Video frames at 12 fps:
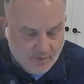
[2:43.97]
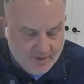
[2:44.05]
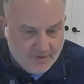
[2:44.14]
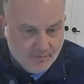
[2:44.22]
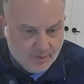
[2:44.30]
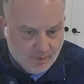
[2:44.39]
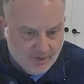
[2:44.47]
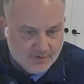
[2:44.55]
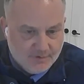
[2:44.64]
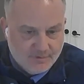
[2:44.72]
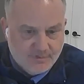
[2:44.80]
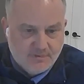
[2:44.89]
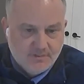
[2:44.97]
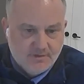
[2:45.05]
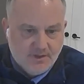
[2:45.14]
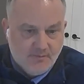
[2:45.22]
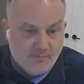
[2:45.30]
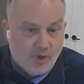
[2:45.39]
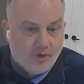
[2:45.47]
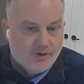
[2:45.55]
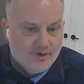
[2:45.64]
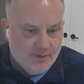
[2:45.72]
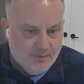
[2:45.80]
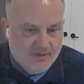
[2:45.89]
with employers,
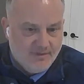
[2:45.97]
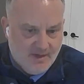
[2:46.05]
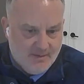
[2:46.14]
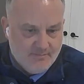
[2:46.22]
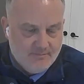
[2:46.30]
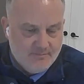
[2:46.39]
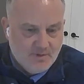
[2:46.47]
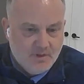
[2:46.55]
partnering with them